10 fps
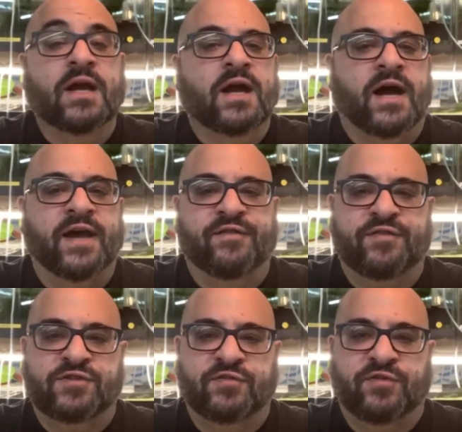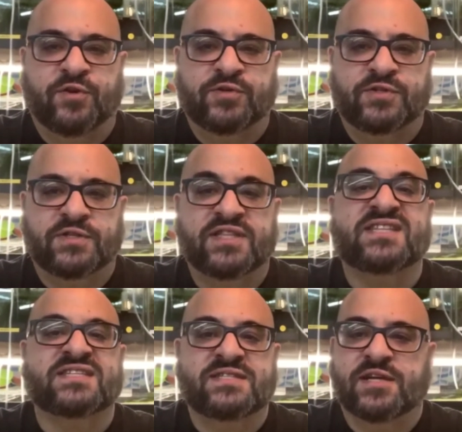Hiya, fishy folks. This
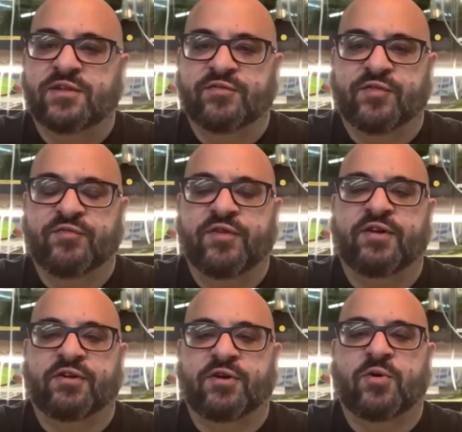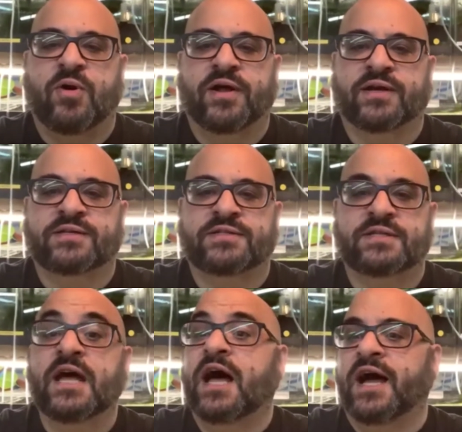is Dylan from Veteran Aquatics.
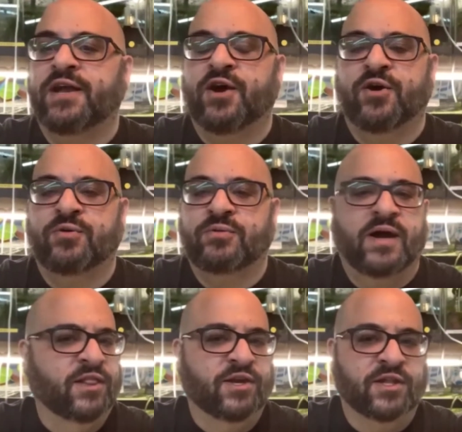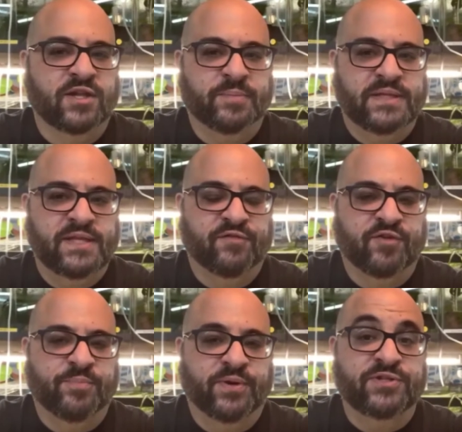I know, I look a little bit
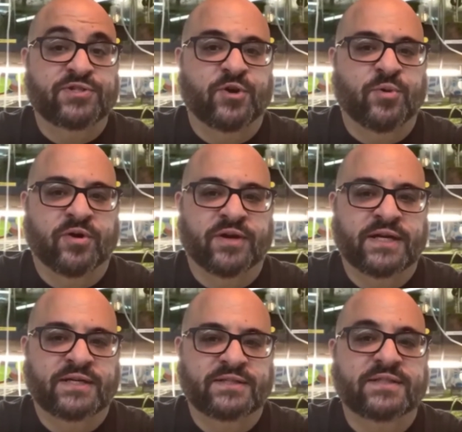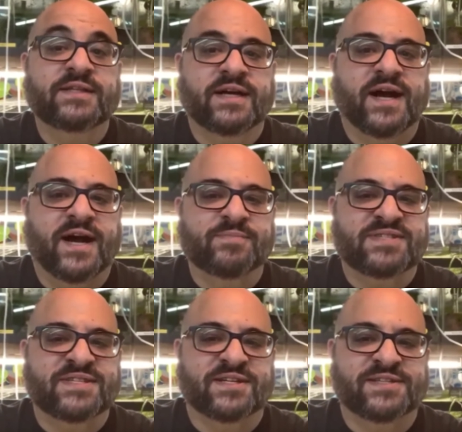different, but don't worry. I'm
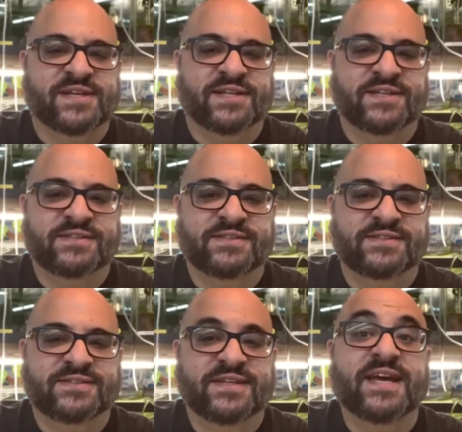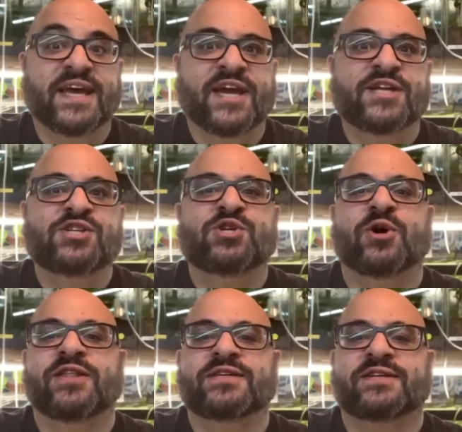still Dylan. Enjoy
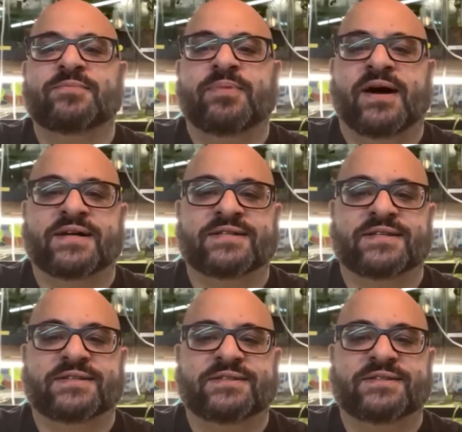this unboxing.